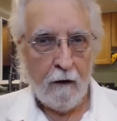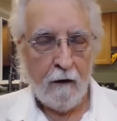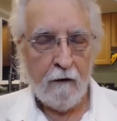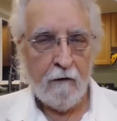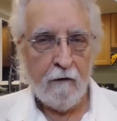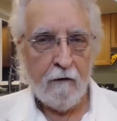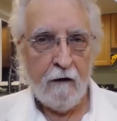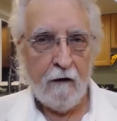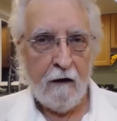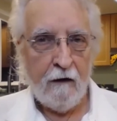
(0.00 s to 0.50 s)

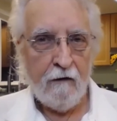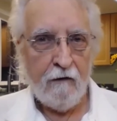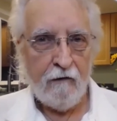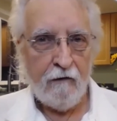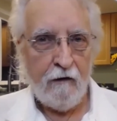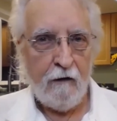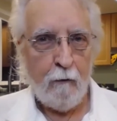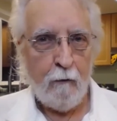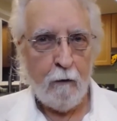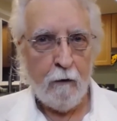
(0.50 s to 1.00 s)
and
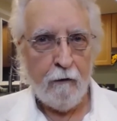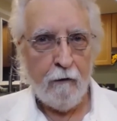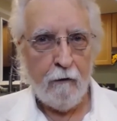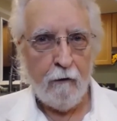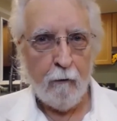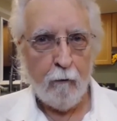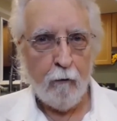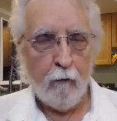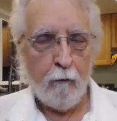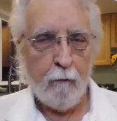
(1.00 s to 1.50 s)
see whether
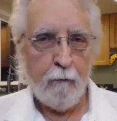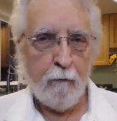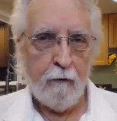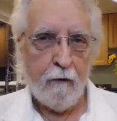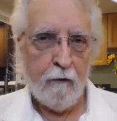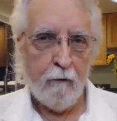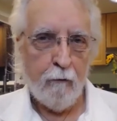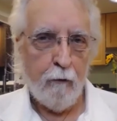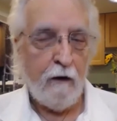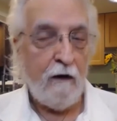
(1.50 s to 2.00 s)
the
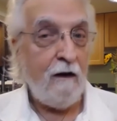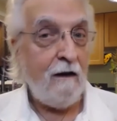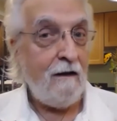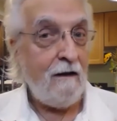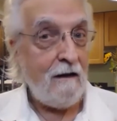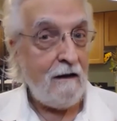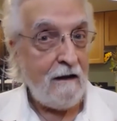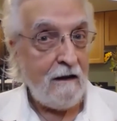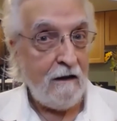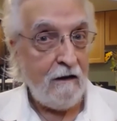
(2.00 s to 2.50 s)
room really
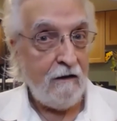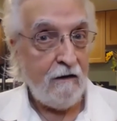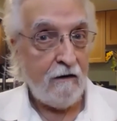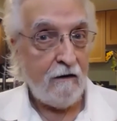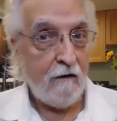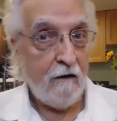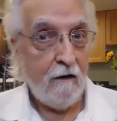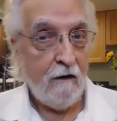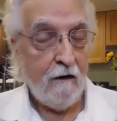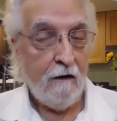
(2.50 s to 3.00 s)

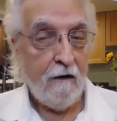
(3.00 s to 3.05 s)
needs